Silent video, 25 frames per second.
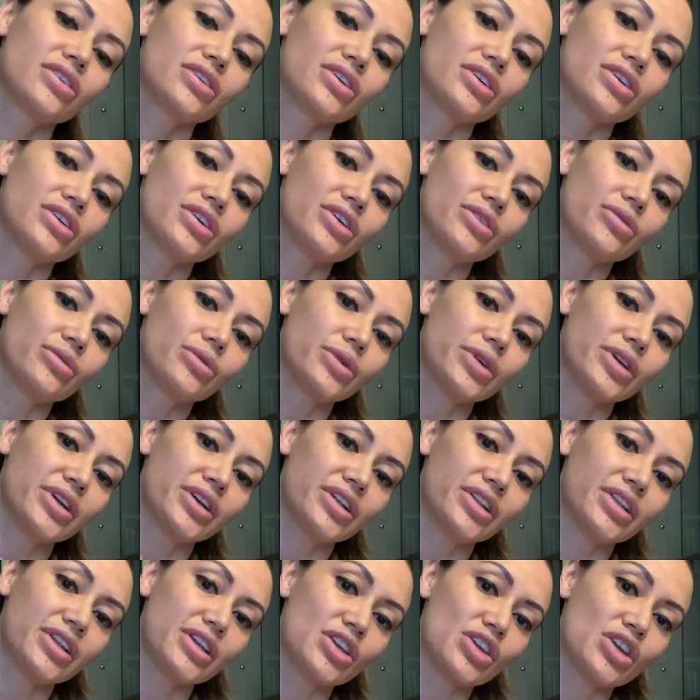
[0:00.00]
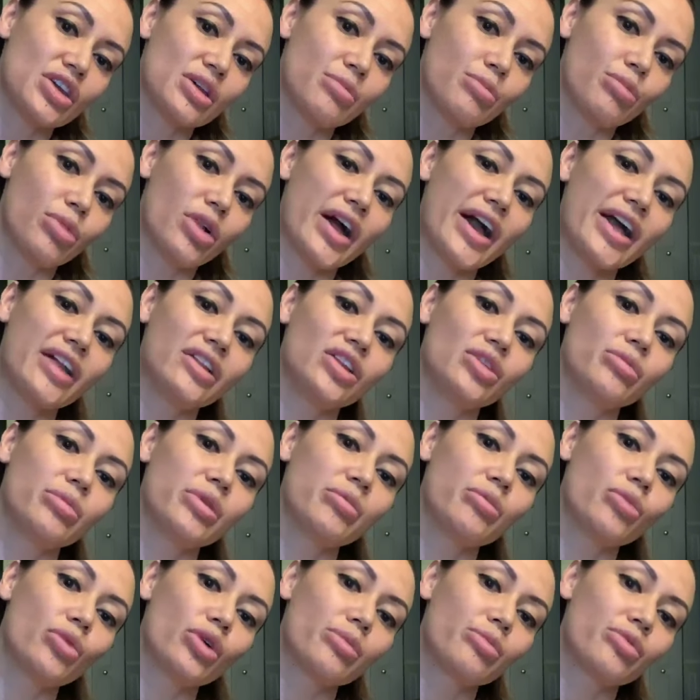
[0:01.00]
Good, really, you can apply a little
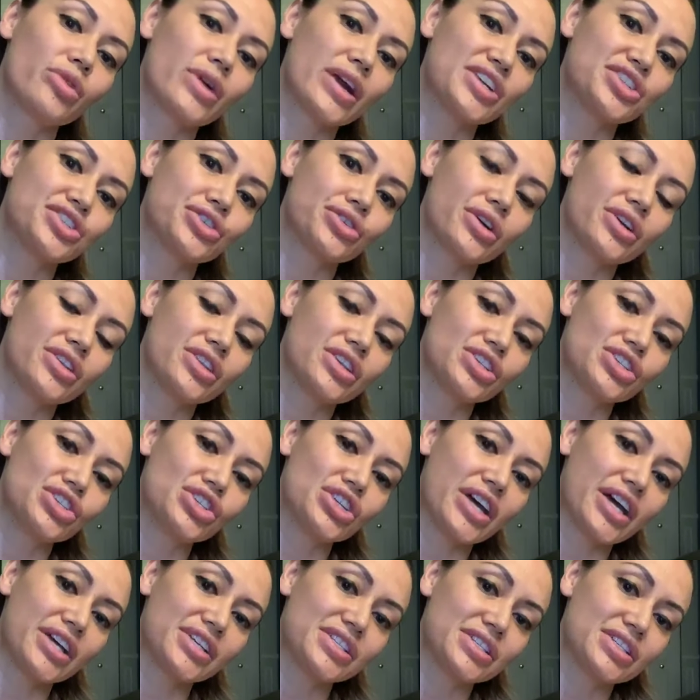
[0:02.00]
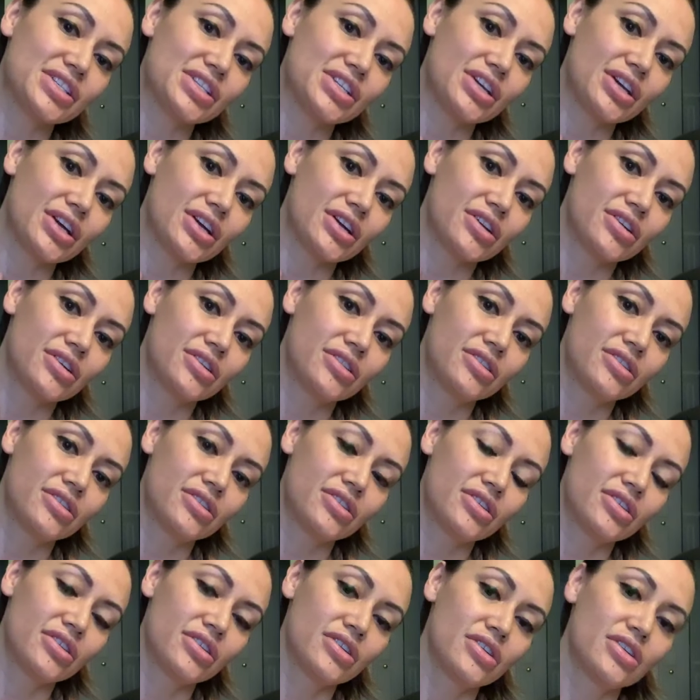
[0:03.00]
bit more pressure on the chest here.
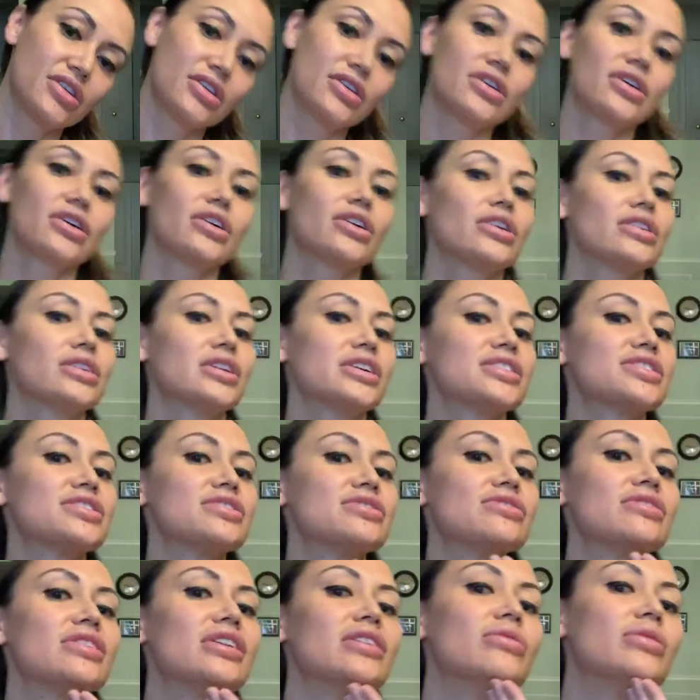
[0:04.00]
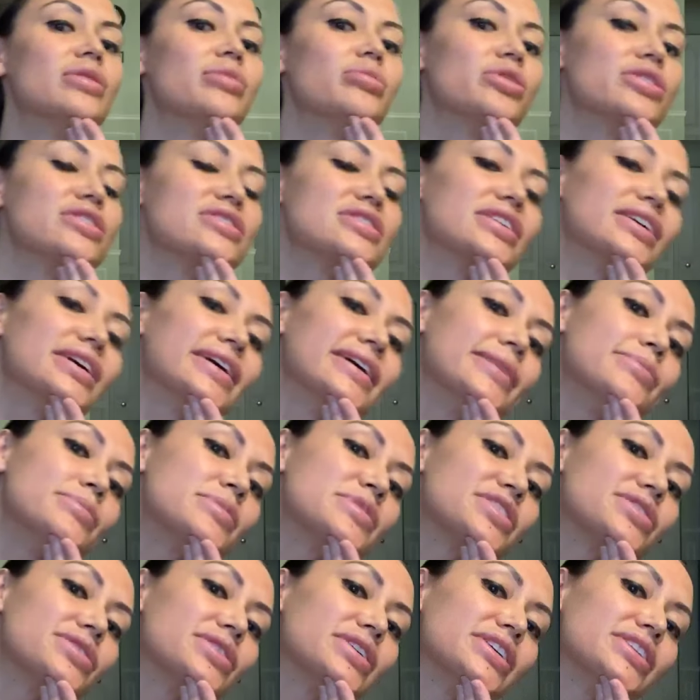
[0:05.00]
Good, let's do that one more time.
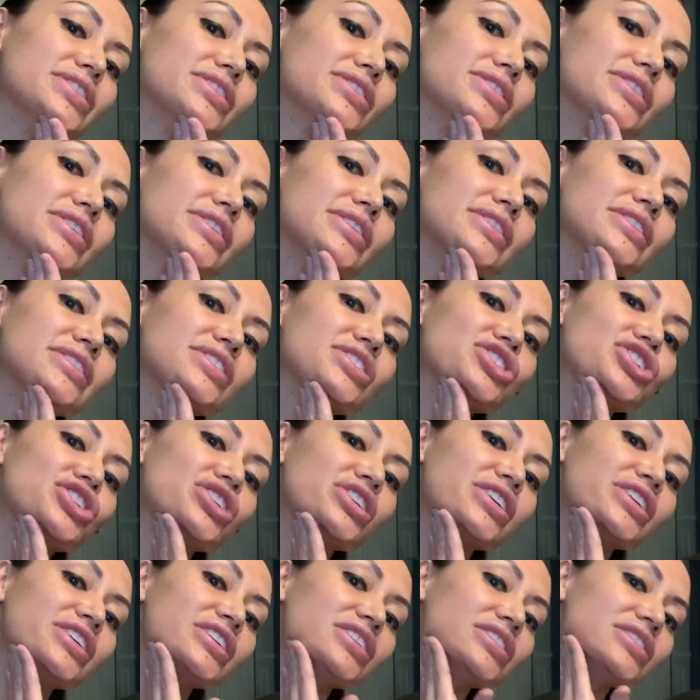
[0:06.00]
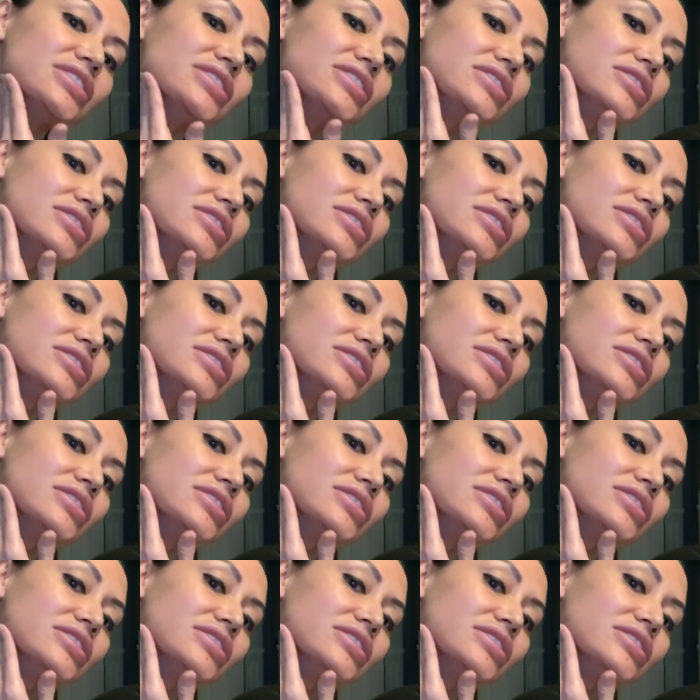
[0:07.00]
So underneath the chin,